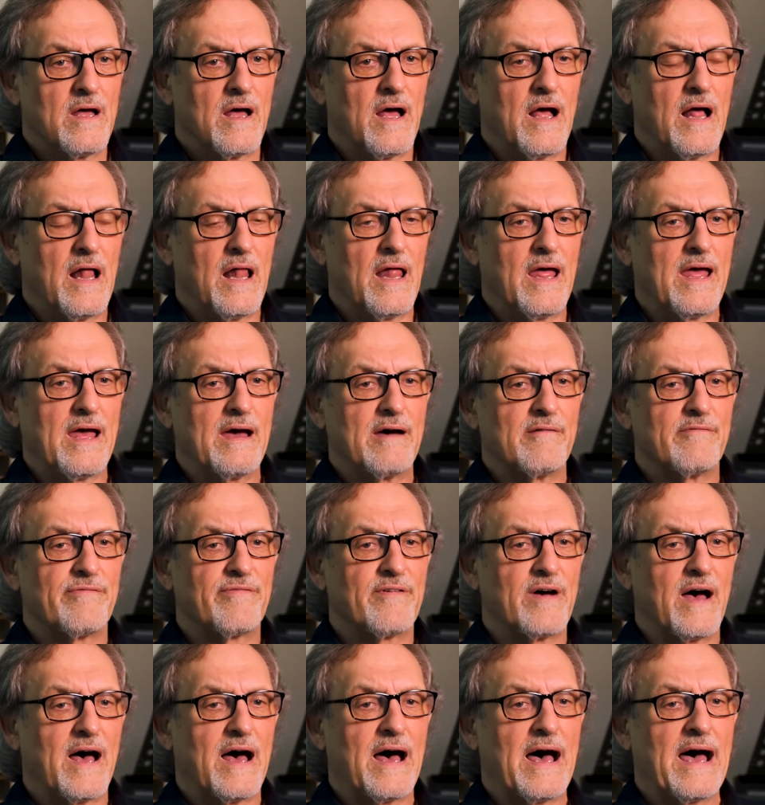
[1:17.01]
I'll
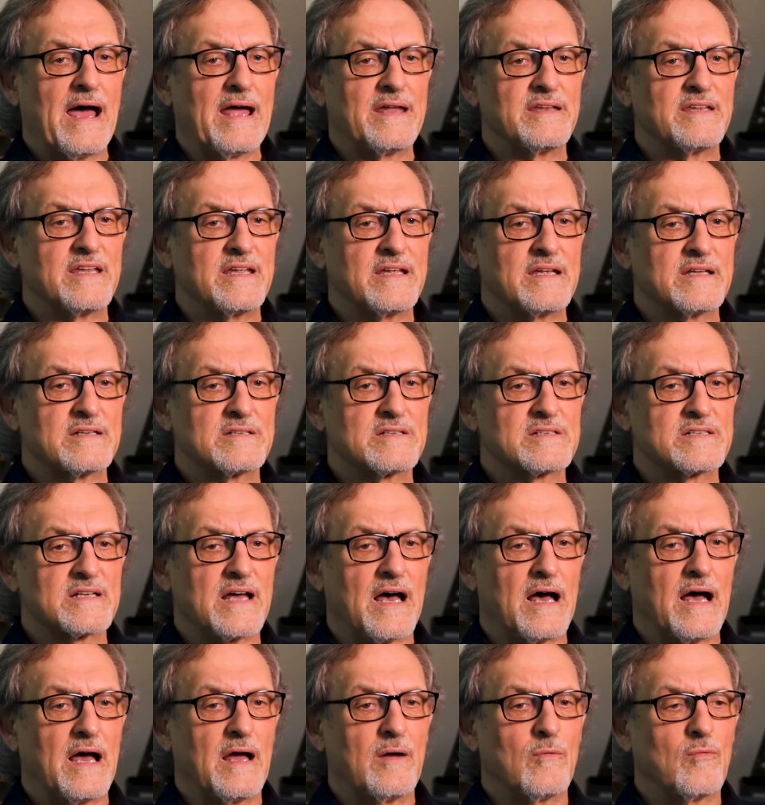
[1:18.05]
have ideas.
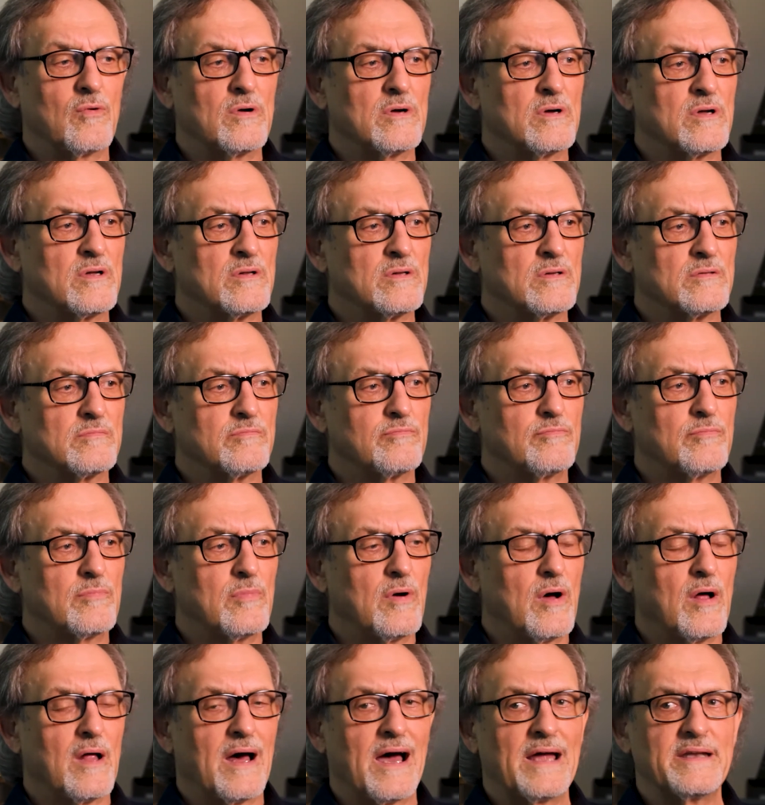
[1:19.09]

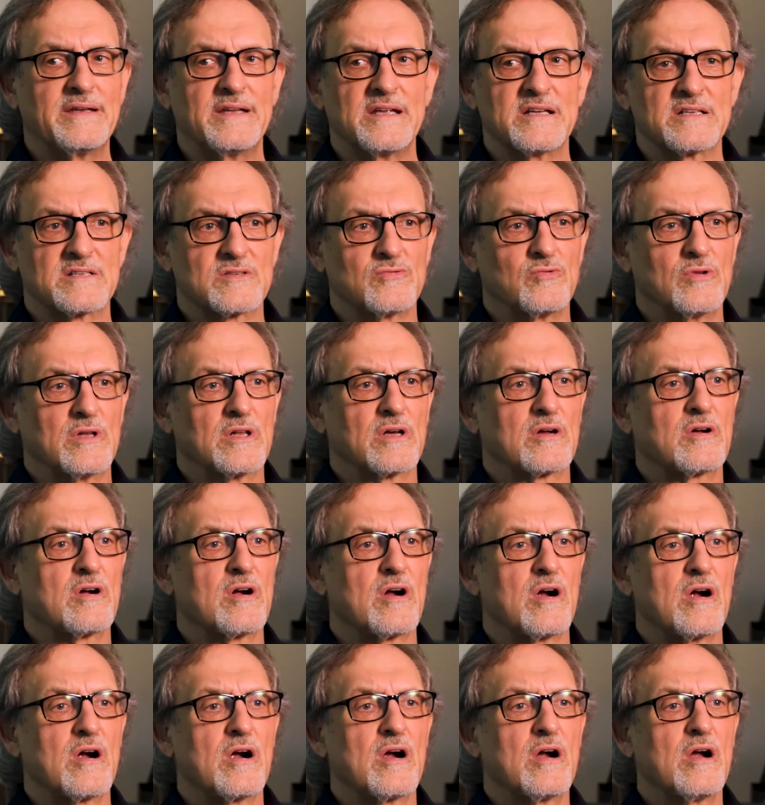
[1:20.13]
Ideas will
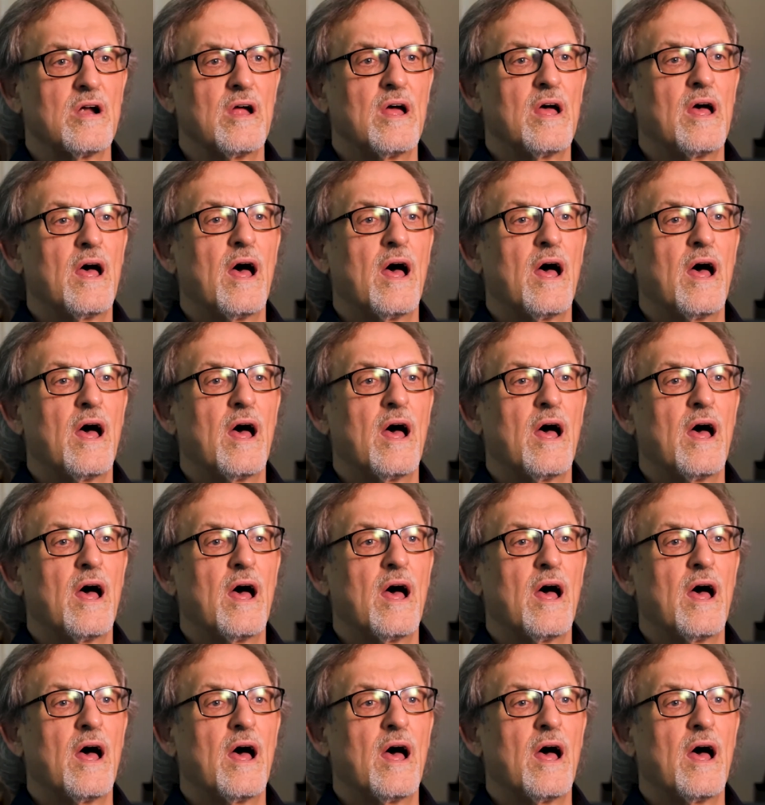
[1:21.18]
occur.